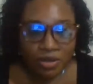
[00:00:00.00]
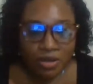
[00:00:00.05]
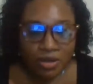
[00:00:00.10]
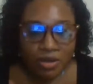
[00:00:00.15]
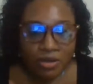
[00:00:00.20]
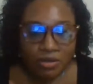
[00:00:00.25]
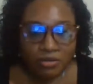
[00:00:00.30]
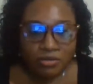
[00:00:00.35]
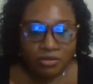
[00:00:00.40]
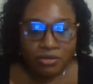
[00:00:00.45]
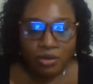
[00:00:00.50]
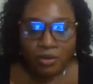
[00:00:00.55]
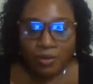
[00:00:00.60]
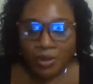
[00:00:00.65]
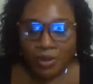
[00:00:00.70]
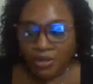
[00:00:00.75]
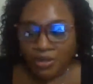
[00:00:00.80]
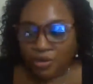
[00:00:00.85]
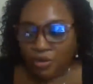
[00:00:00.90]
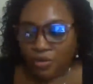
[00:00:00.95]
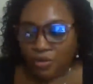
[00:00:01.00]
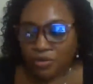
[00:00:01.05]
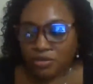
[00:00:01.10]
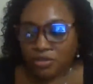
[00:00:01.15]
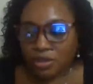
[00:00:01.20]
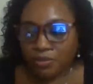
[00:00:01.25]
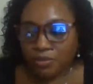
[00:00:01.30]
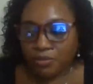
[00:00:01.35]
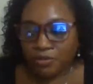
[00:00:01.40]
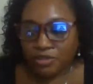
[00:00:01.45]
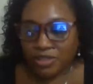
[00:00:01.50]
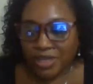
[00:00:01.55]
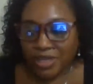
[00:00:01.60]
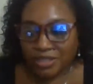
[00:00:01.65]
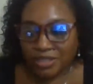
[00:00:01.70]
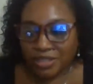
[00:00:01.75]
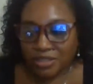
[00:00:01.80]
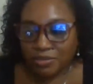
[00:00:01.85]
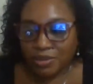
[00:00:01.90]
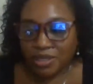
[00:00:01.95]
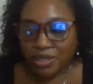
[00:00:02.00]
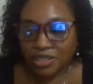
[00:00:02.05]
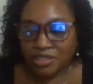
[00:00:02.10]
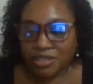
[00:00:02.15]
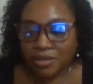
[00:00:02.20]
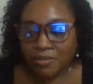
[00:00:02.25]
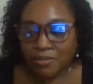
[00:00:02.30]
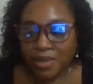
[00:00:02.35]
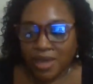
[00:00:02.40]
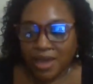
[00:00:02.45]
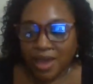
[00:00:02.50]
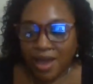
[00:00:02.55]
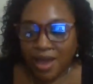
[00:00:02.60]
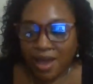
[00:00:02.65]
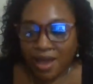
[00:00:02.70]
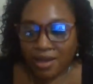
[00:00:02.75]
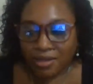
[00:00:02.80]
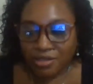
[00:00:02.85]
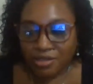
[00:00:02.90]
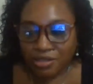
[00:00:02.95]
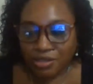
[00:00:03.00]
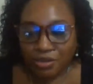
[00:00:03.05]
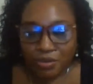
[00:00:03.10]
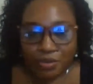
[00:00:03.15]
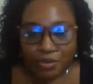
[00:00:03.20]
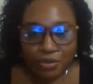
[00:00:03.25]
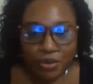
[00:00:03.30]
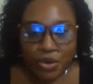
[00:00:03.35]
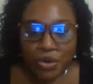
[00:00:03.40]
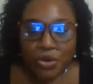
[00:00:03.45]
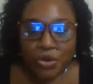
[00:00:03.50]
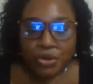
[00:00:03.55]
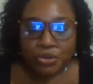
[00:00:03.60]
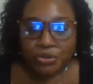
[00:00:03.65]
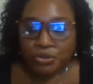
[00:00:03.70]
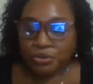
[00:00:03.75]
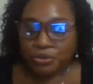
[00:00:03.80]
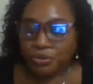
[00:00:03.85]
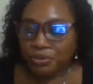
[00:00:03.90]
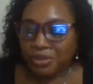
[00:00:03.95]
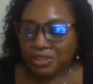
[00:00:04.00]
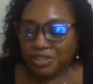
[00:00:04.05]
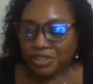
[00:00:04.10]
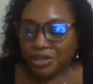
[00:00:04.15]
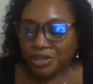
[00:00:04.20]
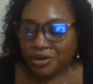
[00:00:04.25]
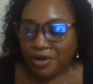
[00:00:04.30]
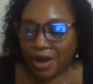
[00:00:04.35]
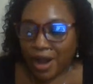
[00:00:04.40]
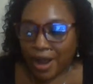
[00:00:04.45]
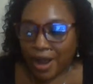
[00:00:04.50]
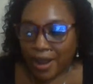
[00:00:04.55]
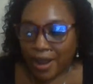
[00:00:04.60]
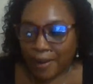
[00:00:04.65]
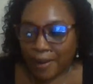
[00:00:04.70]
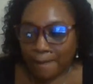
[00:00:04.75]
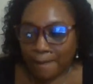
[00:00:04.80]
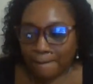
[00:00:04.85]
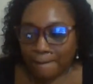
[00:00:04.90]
knowing the coastal processes, because they may ask you to describe